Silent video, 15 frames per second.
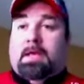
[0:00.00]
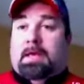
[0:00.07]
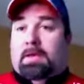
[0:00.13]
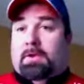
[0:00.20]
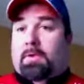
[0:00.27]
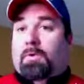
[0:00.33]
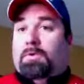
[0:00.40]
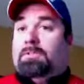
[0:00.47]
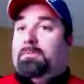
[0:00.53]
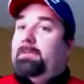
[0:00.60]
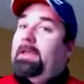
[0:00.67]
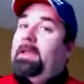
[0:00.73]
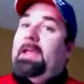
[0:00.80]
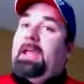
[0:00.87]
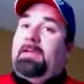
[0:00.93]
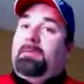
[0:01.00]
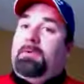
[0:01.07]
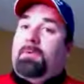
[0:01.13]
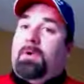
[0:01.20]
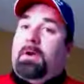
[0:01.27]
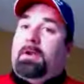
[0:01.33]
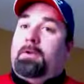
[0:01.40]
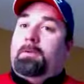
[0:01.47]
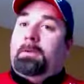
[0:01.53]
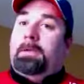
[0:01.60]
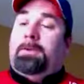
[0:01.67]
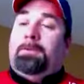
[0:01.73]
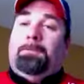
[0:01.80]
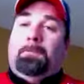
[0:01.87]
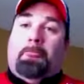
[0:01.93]
And of course, a big heavy rod and
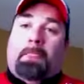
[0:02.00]
reel.